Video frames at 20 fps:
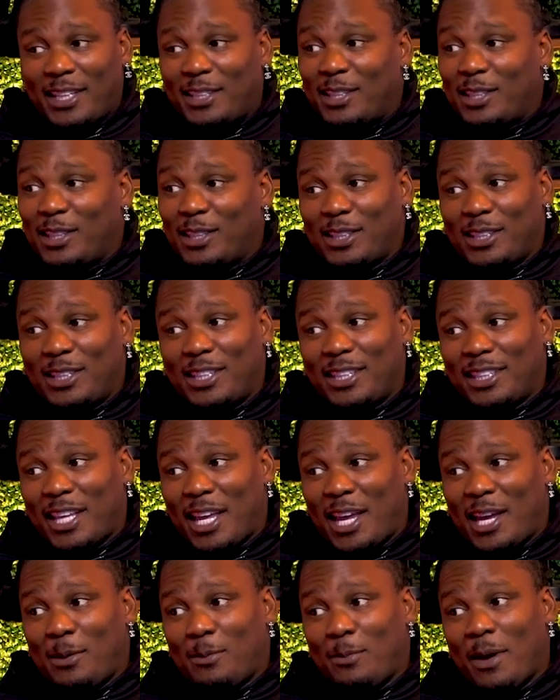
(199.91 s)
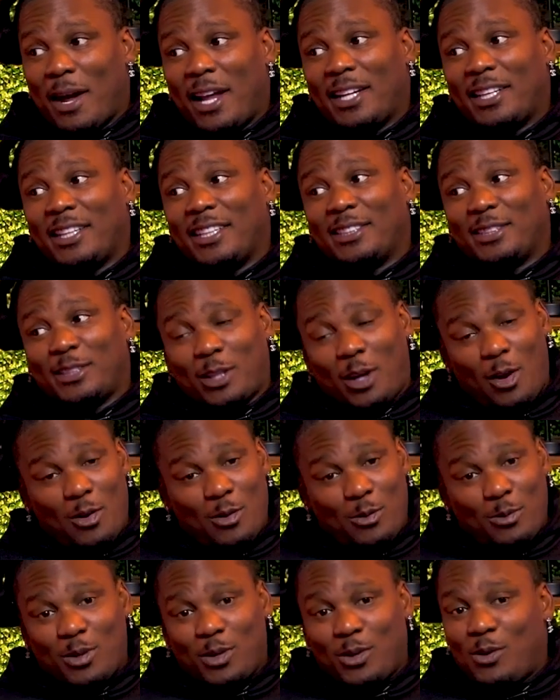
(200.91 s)
the good thing about it is
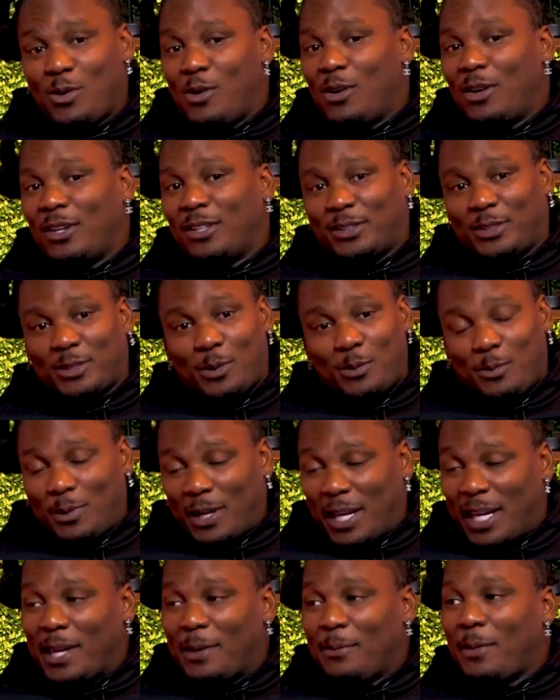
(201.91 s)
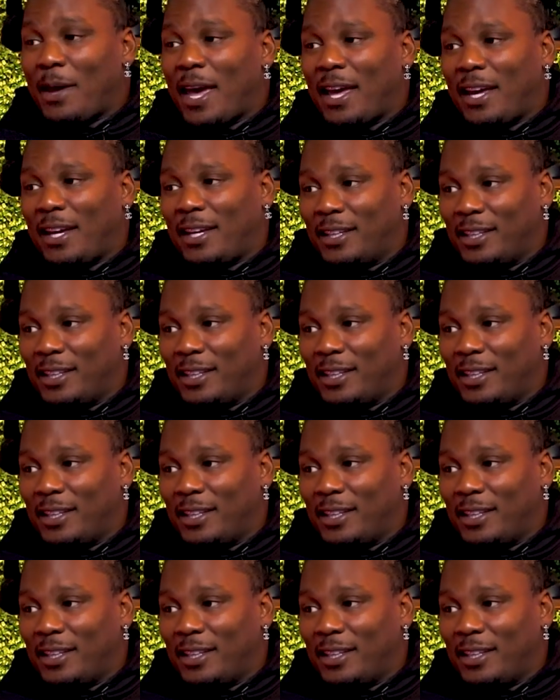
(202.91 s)
on recording, so play it back.